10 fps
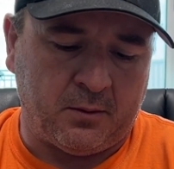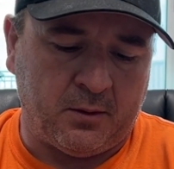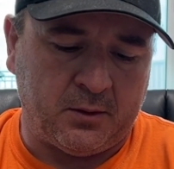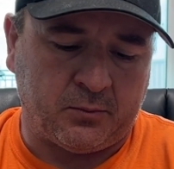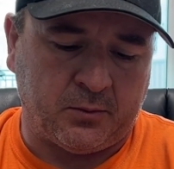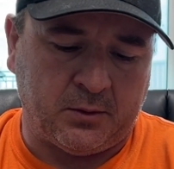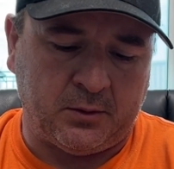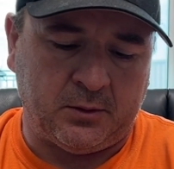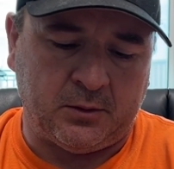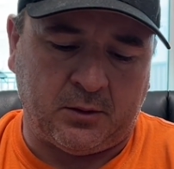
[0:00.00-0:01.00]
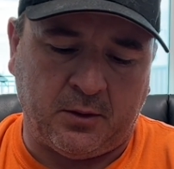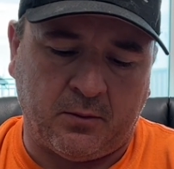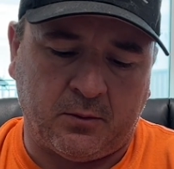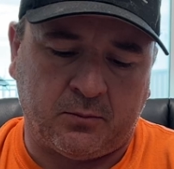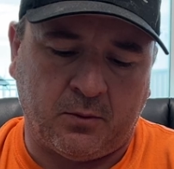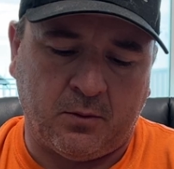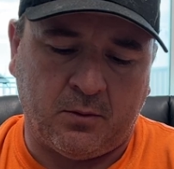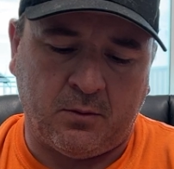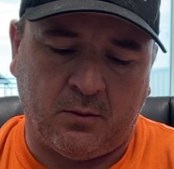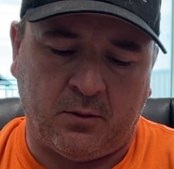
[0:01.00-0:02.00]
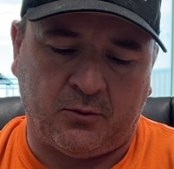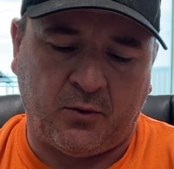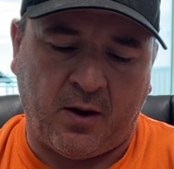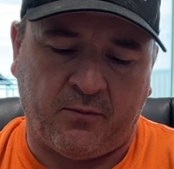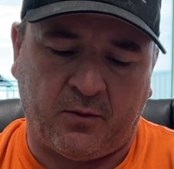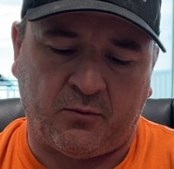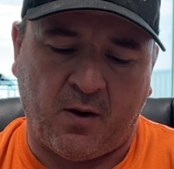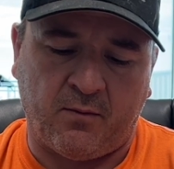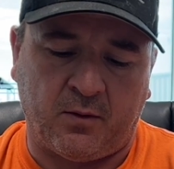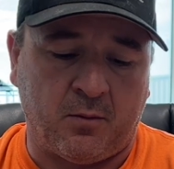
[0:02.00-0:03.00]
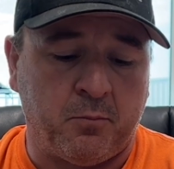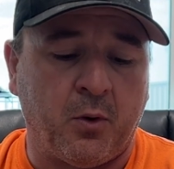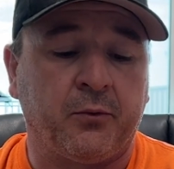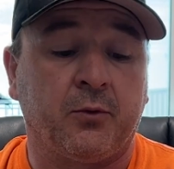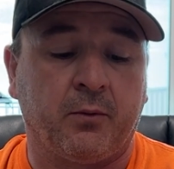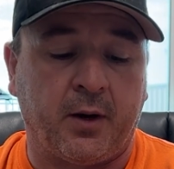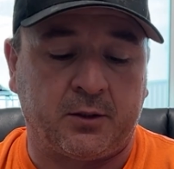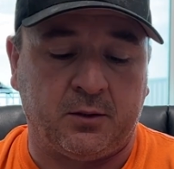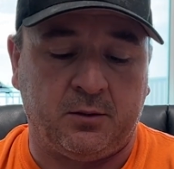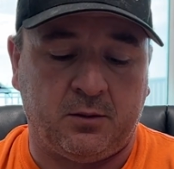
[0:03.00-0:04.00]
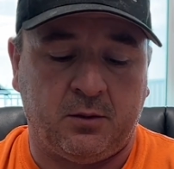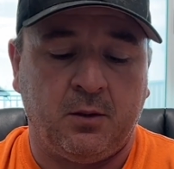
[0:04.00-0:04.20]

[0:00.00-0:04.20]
This one is the narrowest road and the traffic traveling in both directions.